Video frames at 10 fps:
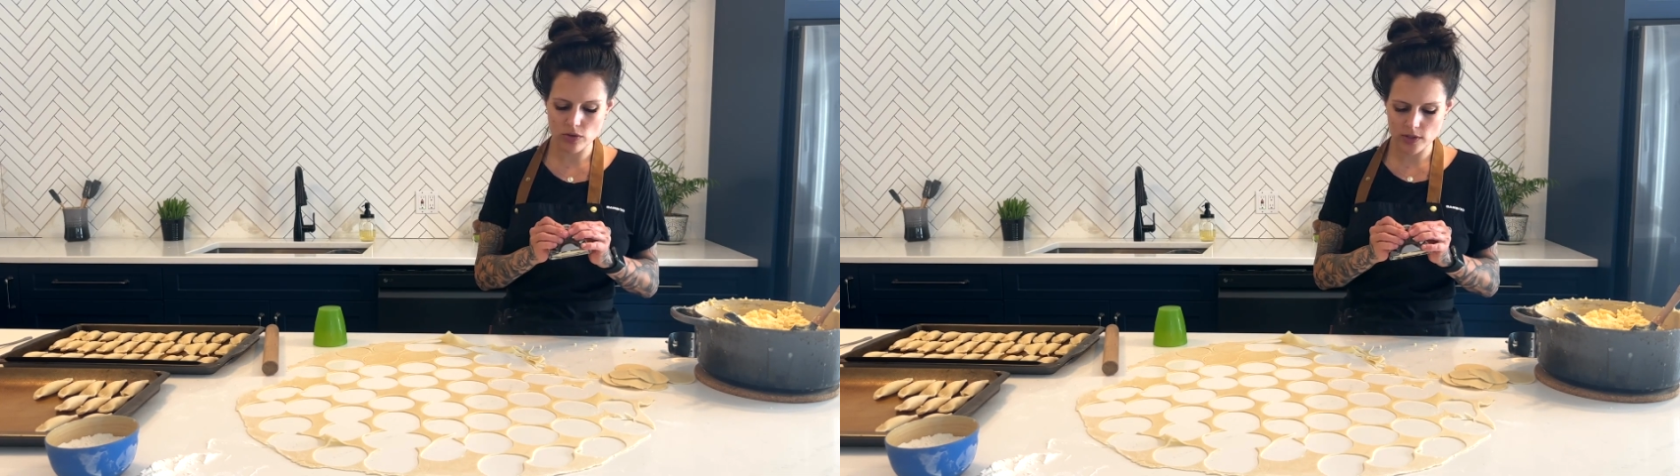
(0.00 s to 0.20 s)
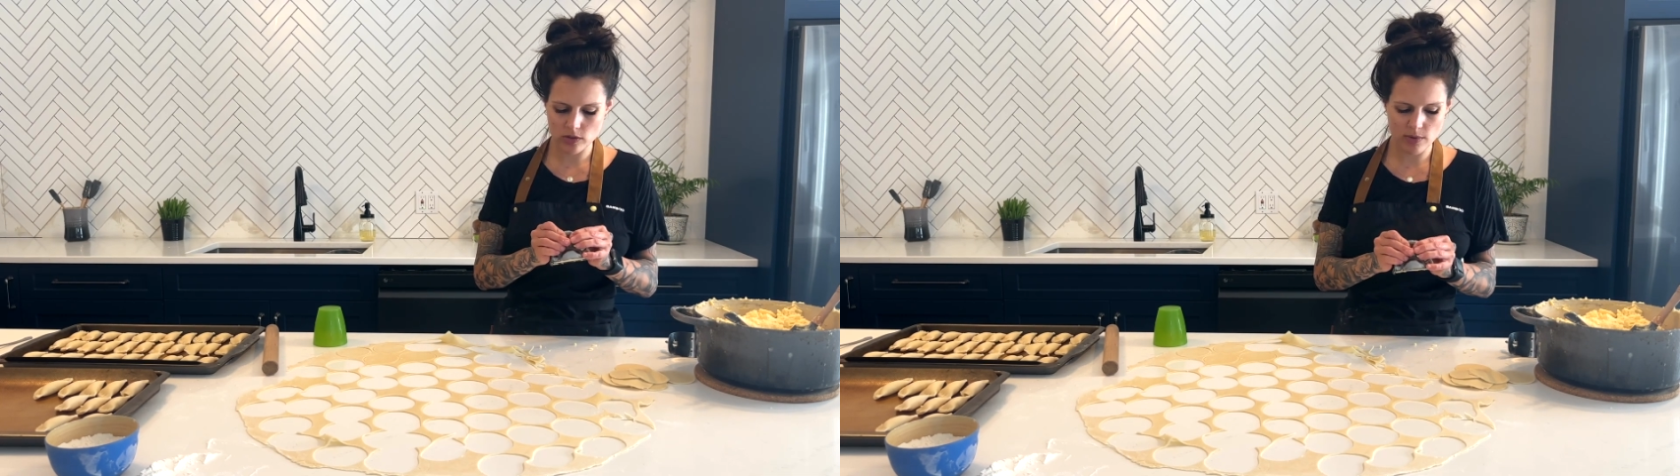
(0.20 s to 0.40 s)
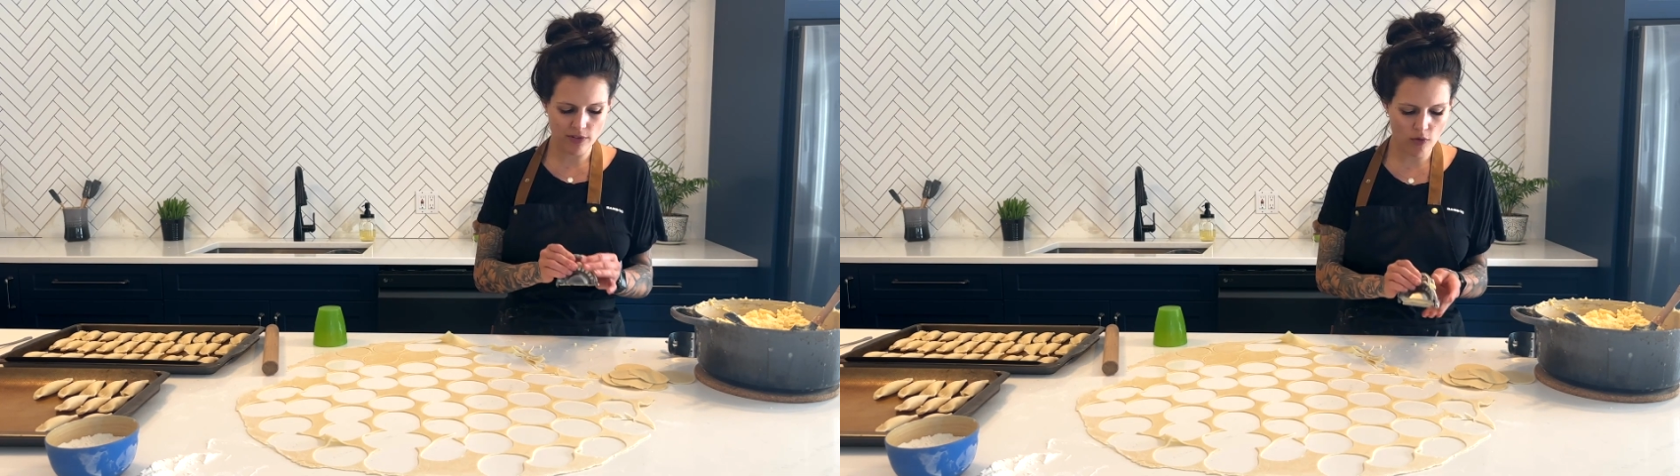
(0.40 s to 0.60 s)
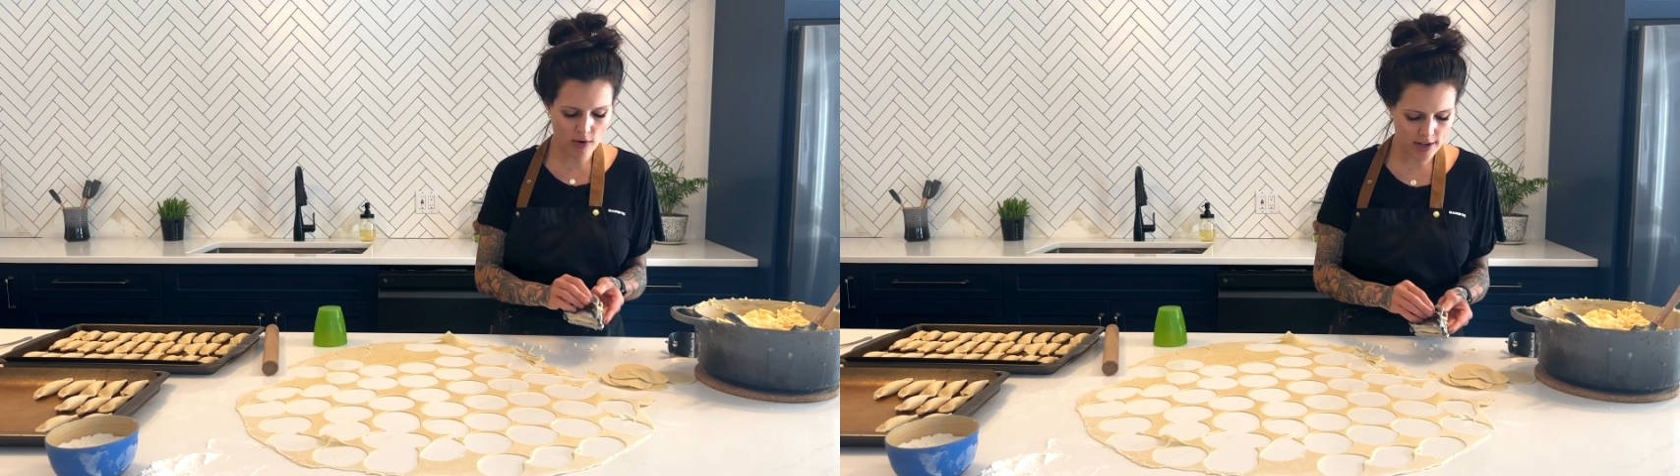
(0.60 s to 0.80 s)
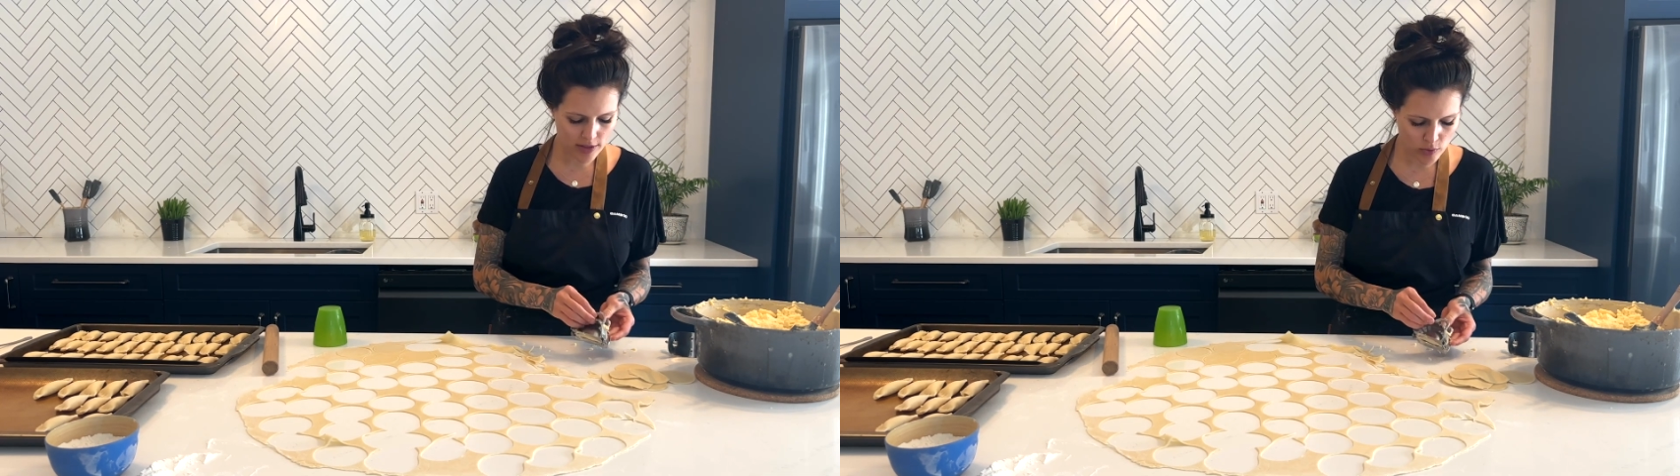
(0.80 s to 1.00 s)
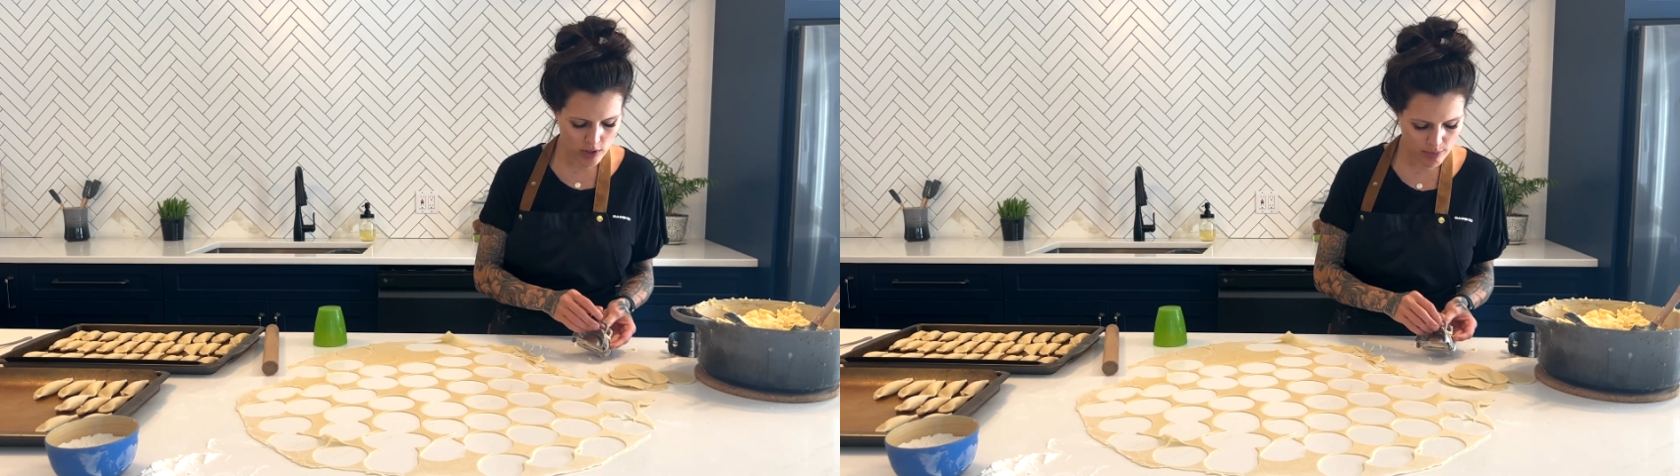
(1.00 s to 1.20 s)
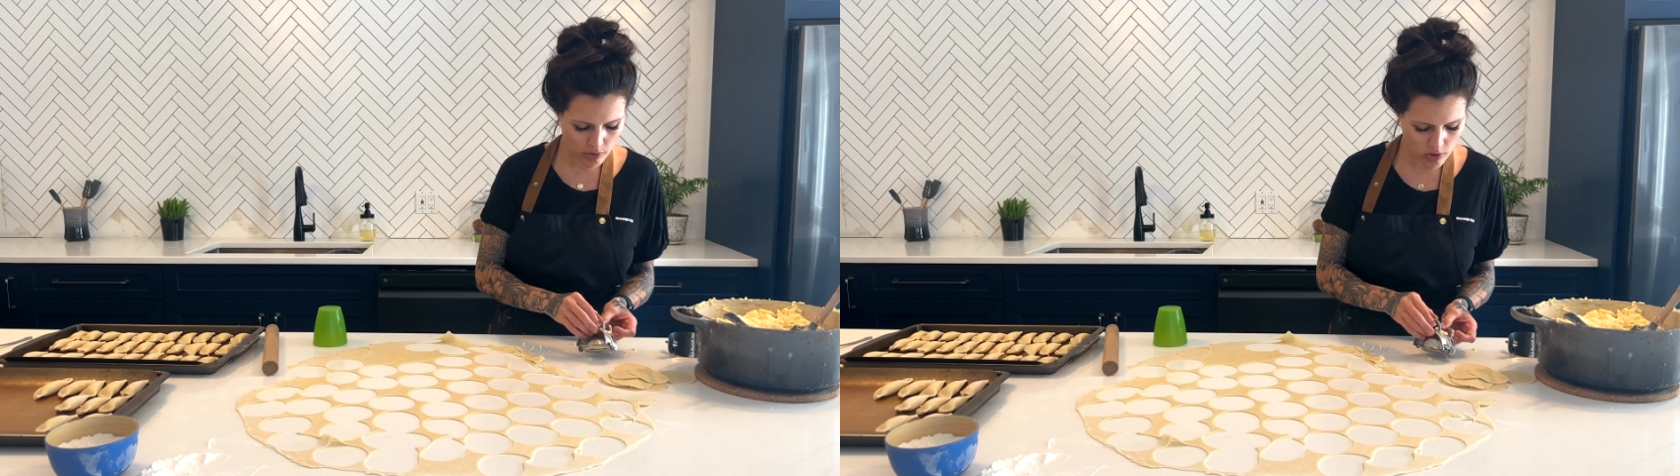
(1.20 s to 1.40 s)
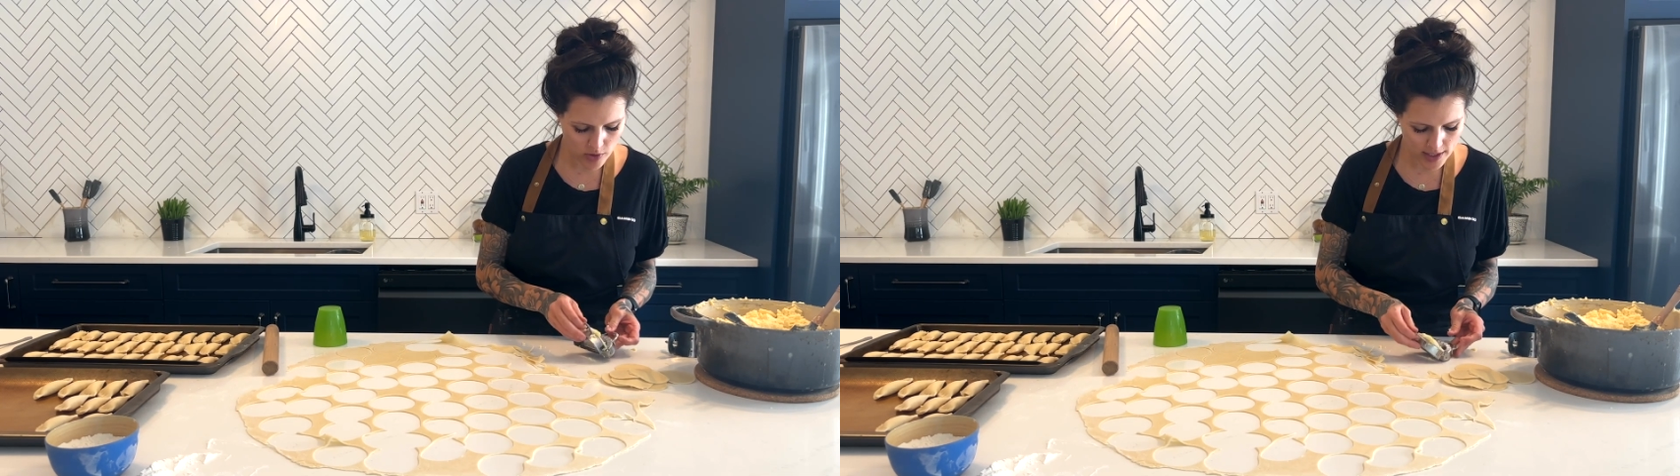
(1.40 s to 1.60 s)
this will be 43
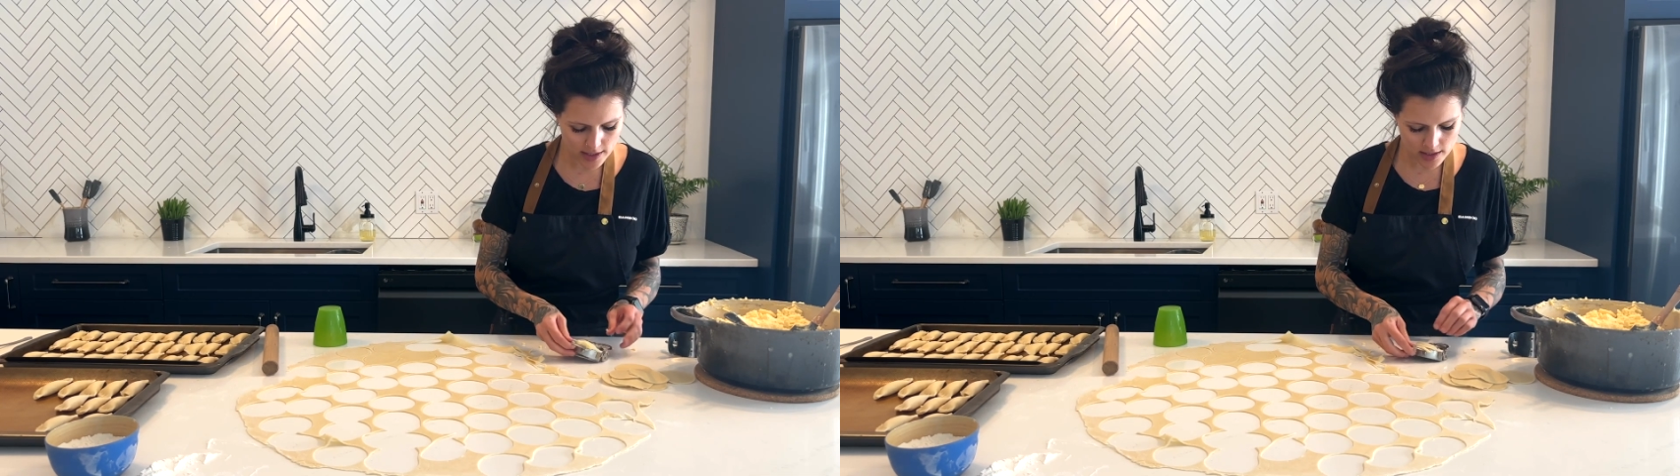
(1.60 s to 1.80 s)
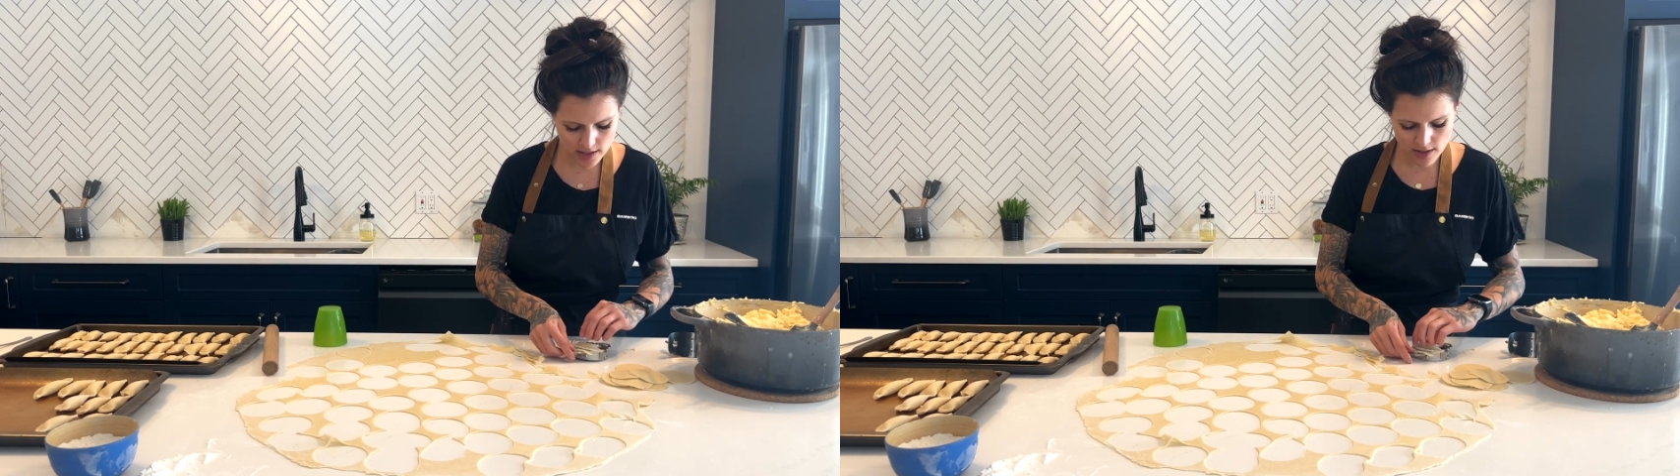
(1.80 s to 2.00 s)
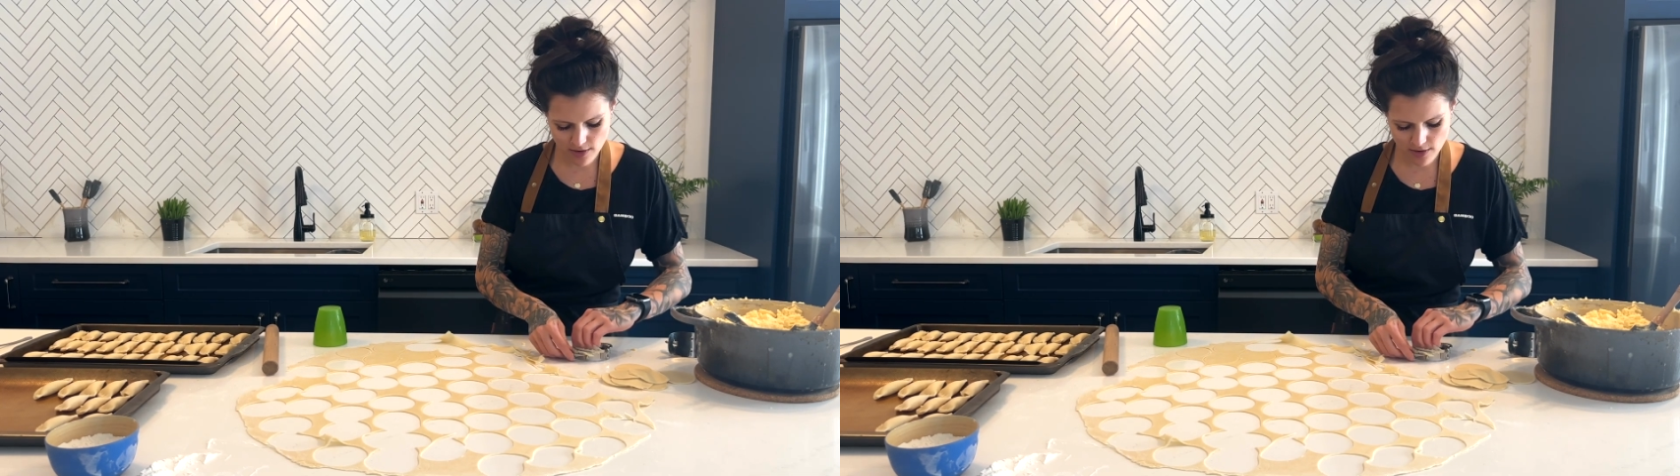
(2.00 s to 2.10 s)
pierogis